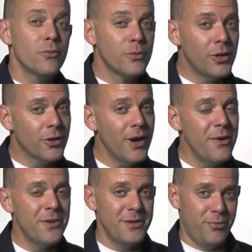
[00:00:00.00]
Real
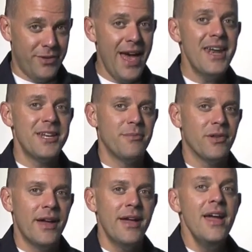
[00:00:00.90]
great when you put that into
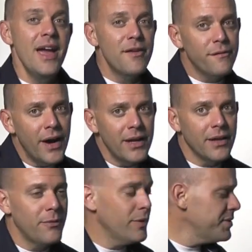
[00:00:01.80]
play. And
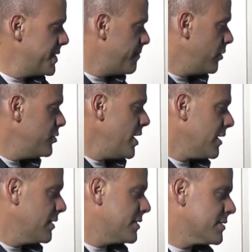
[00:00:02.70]
finally, real simple
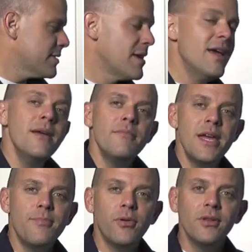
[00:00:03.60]
checklists.
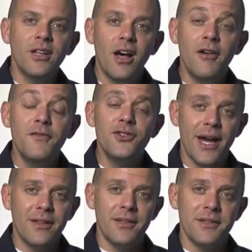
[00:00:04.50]
People love
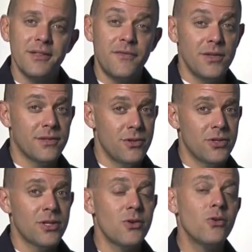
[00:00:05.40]
checklists. If you
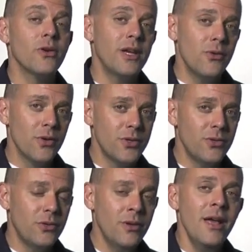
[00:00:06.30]
search the Google keyword
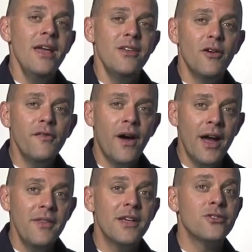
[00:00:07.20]
tool, you'll
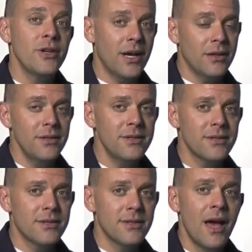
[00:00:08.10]
find that
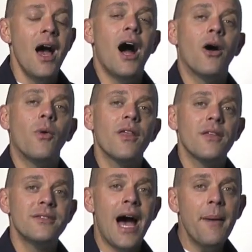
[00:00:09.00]
checklists are one of
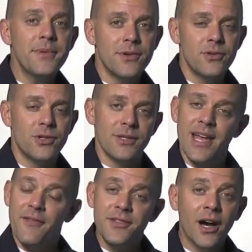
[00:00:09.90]
the top searches.
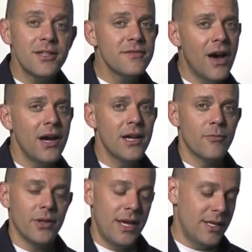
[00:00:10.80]
They have tons of
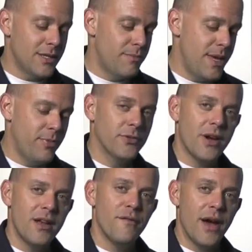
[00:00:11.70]
volume related to people
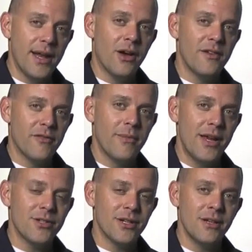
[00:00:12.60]
trying to find out
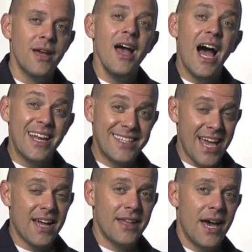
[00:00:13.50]
information on
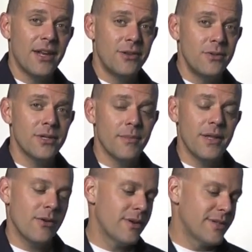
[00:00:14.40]
exactly how to do
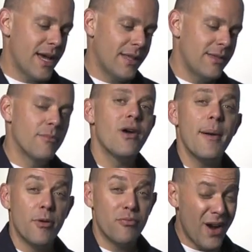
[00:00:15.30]
something or exactly the
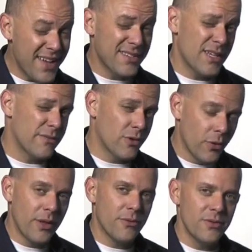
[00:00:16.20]
proper process for
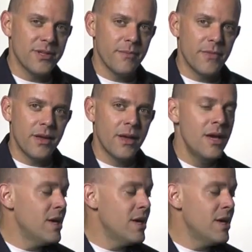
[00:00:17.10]
going through something.